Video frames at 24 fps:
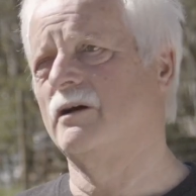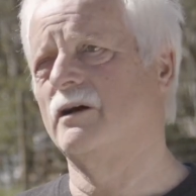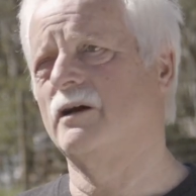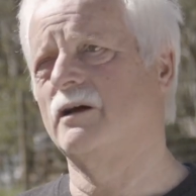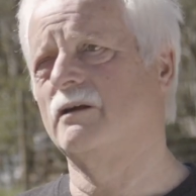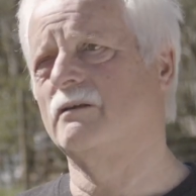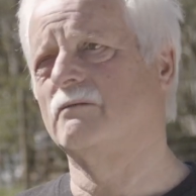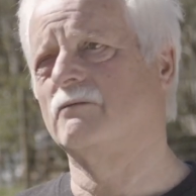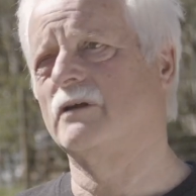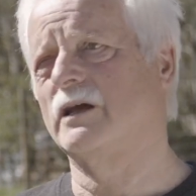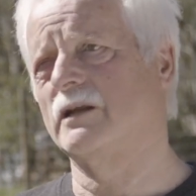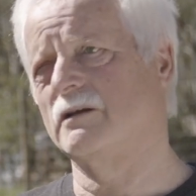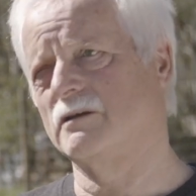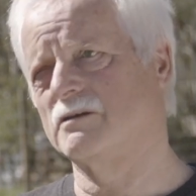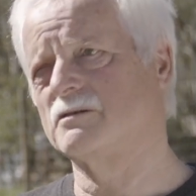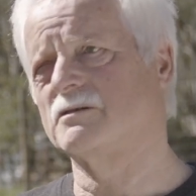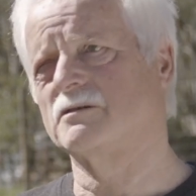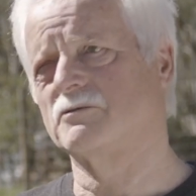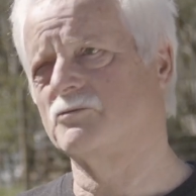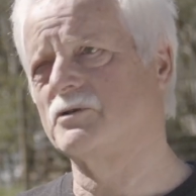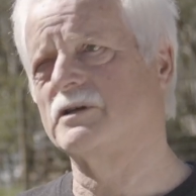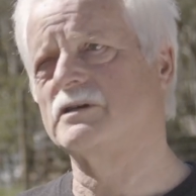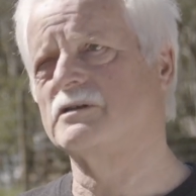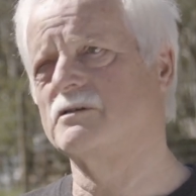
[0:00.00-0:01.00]
And that is
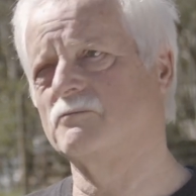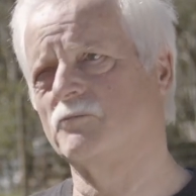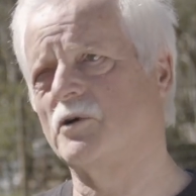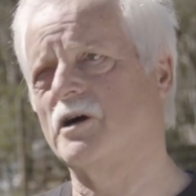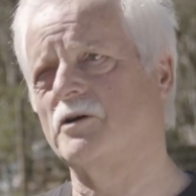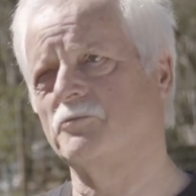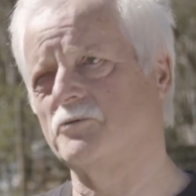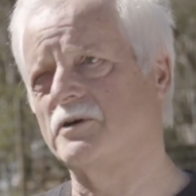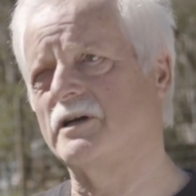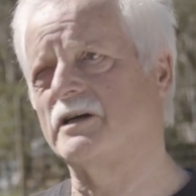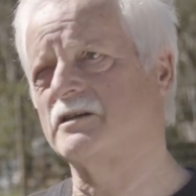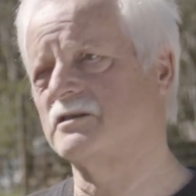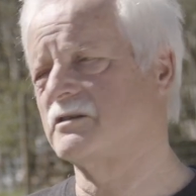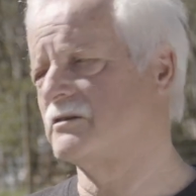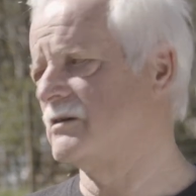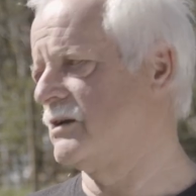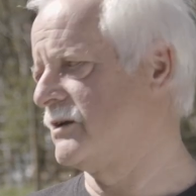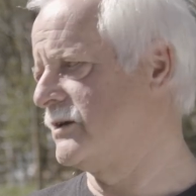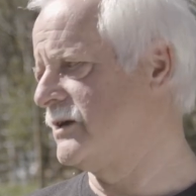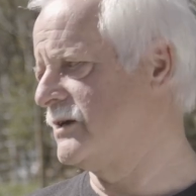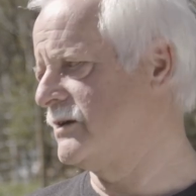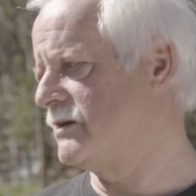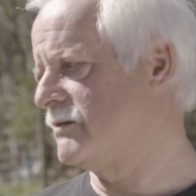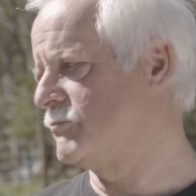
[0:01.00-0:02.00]
the reason why we are
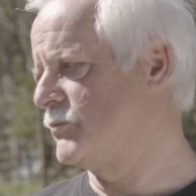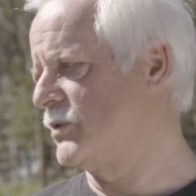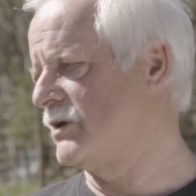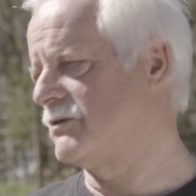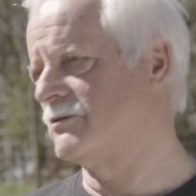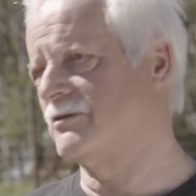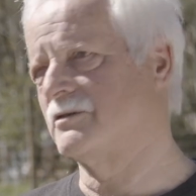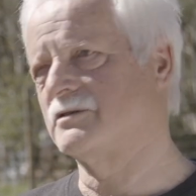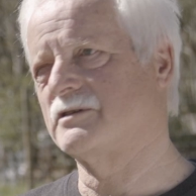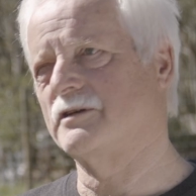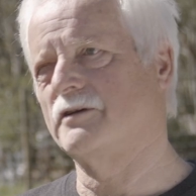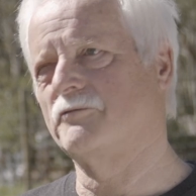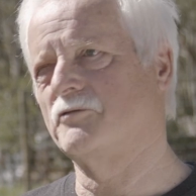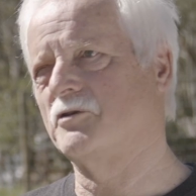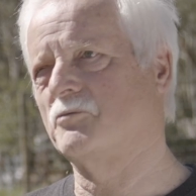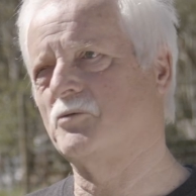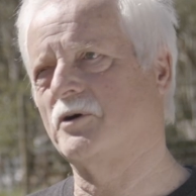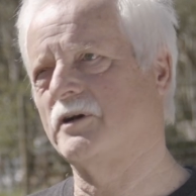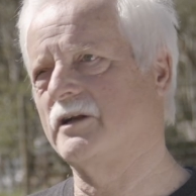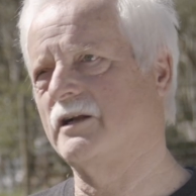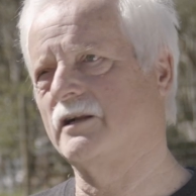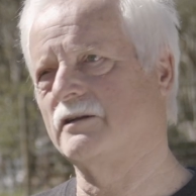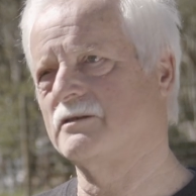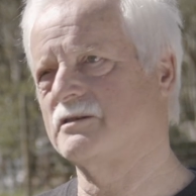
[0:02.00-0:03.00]
still in it, because
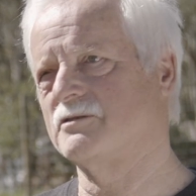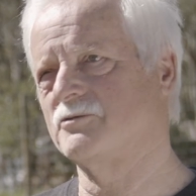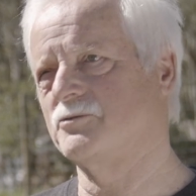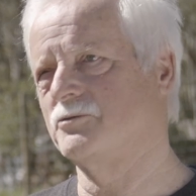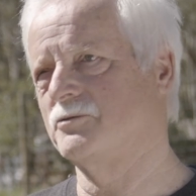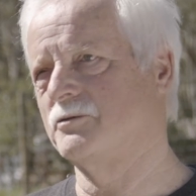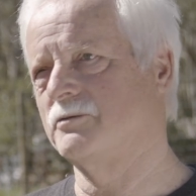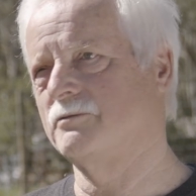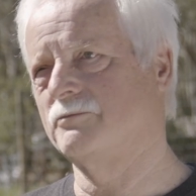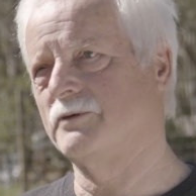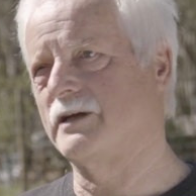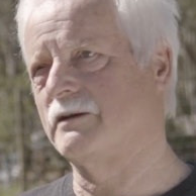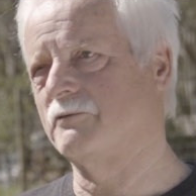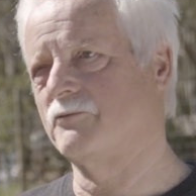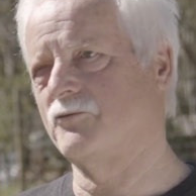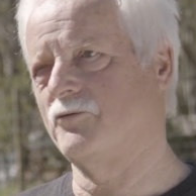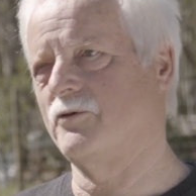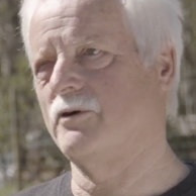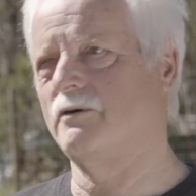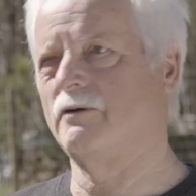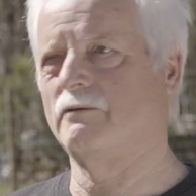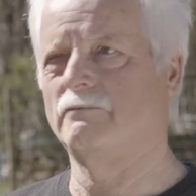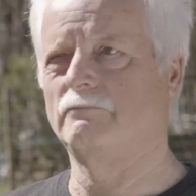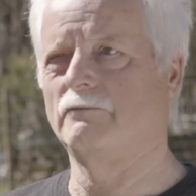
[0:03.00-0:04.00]
everyone else who went
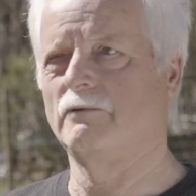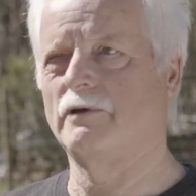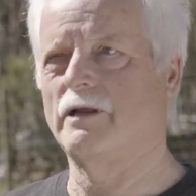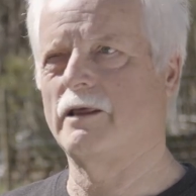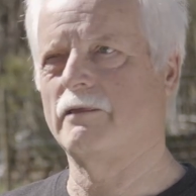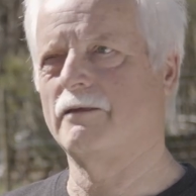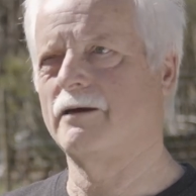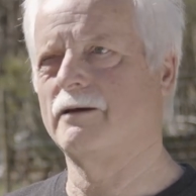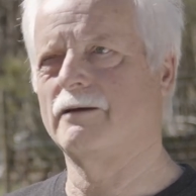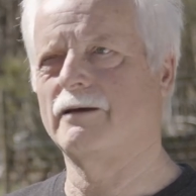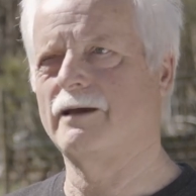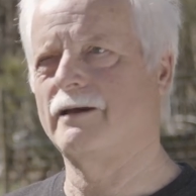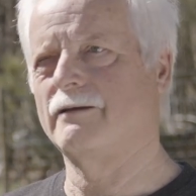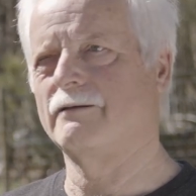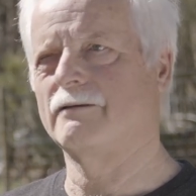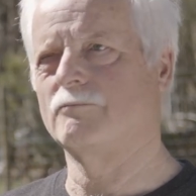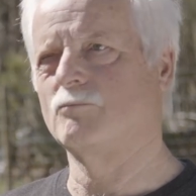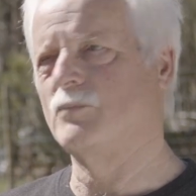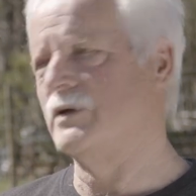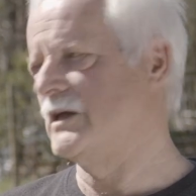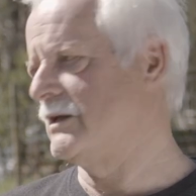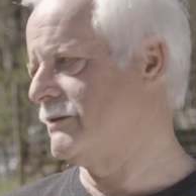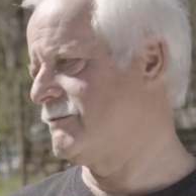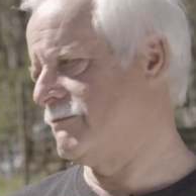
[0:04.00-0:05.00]
for leather and
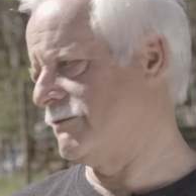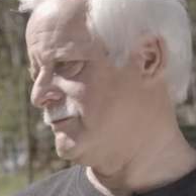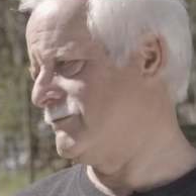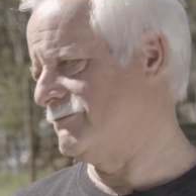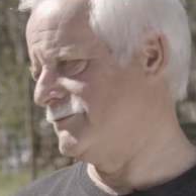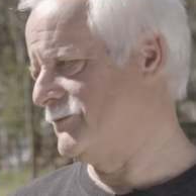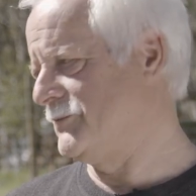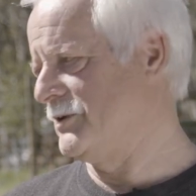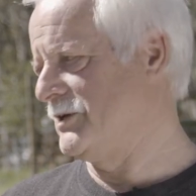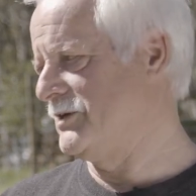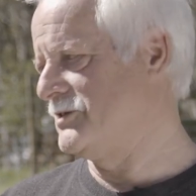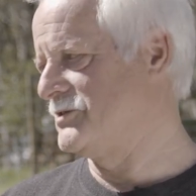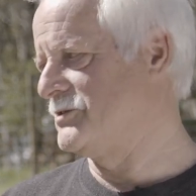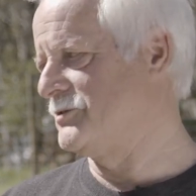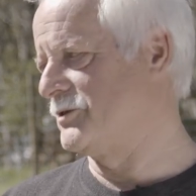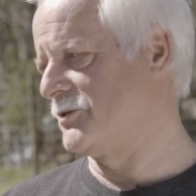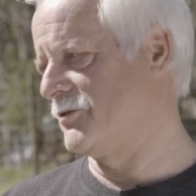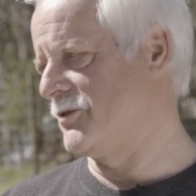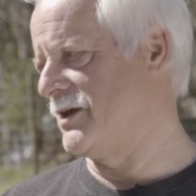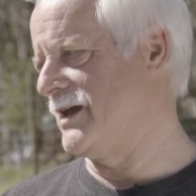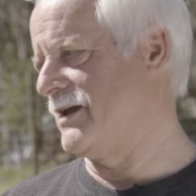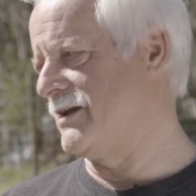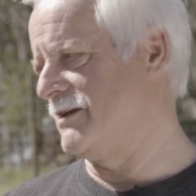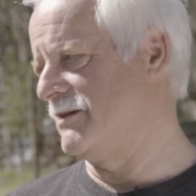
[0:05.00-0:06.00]
meat is
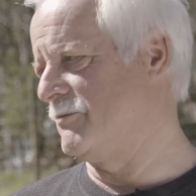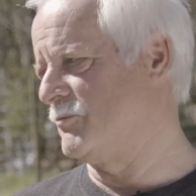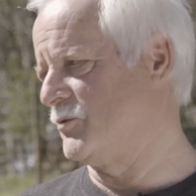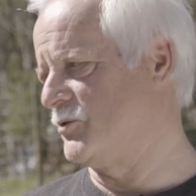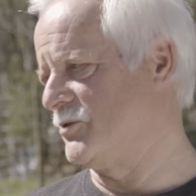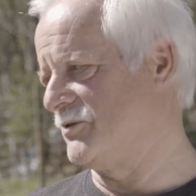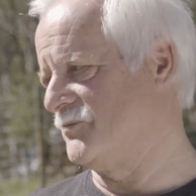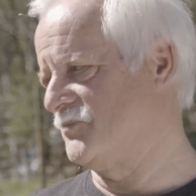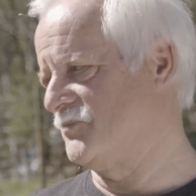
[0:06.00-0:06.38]
not there anymore.